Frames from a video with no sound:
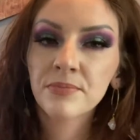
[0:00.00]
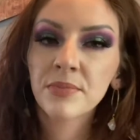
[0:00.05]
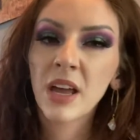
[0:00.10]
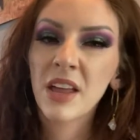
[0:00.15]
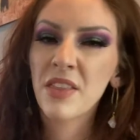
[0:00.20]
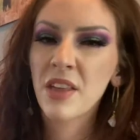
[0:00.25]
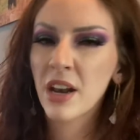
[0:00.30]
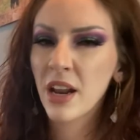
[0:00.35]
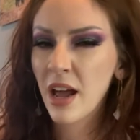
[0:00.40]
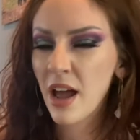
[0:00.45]

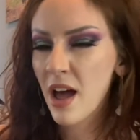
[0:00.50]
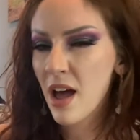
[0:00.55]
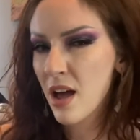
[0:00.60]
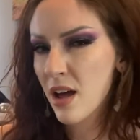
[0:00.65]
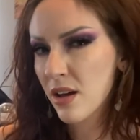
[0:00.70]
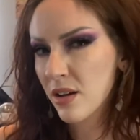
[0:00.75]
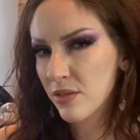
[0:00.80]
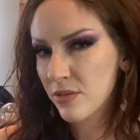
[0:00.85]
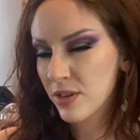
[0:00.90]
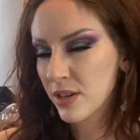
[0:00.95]
And then I
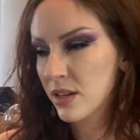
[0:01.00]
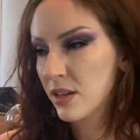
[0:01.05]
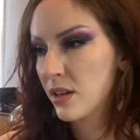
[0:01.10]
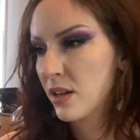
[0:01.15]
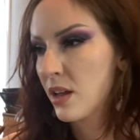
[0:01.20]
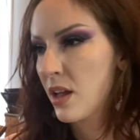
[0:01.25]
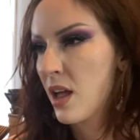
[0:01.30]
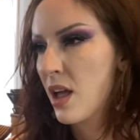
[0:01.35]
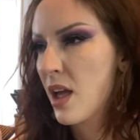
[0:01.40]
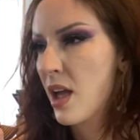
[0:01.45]
have
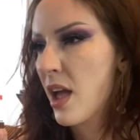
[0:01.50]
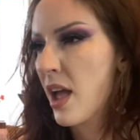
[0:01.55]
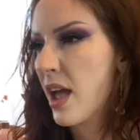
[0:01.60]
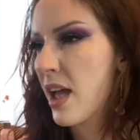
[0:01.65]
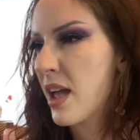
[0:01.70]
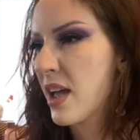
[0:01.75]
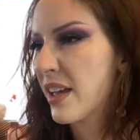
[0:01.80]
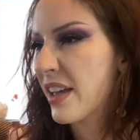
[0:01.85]
a